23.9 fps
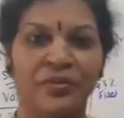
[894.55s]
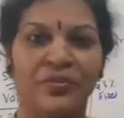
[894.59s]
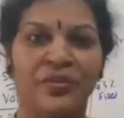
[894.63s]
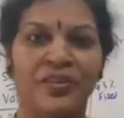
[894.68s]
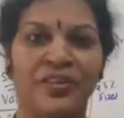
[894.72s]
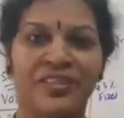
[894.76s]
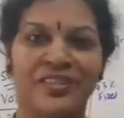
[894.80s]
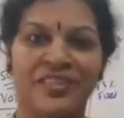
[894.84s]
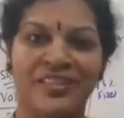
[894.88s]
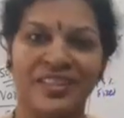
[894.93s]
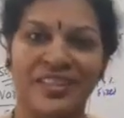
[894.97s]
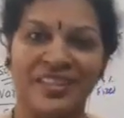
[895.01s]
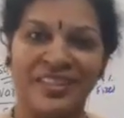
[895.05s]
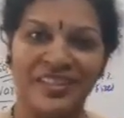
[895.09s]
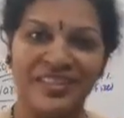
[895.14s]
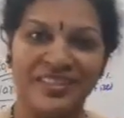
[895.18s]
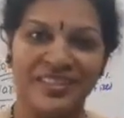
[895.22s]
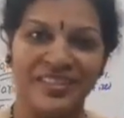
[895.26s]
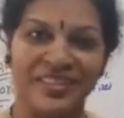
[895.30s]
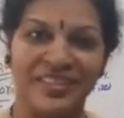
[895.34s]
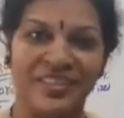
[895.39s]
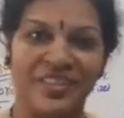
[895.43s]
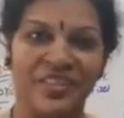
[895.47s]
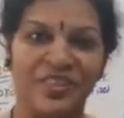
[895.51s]
First take a
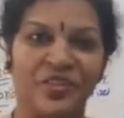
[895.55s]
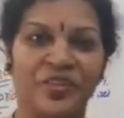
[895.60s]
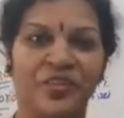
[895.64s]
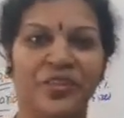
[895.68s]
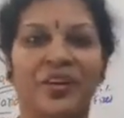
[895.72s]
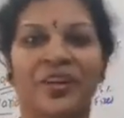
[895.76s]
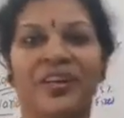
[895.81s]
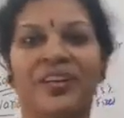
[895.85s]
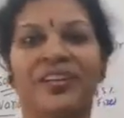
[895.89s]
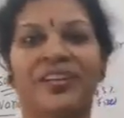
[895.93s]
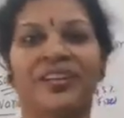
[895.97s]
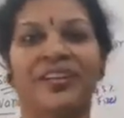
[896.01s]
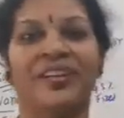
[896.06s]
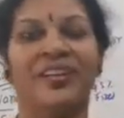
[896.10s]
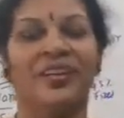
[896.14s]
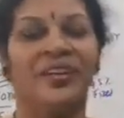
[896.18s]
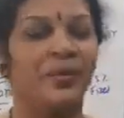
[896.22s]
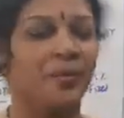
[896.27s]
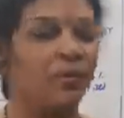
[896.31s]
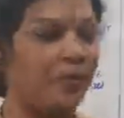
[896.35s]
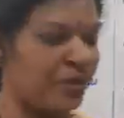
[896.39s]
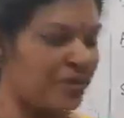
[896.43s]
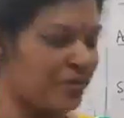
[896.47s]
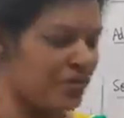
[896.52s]
screenshot
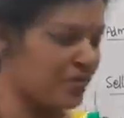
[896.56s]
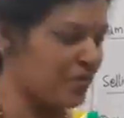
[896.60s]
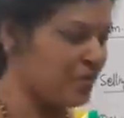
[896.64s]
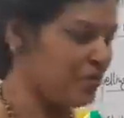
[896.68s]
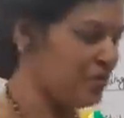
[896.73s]
or pause the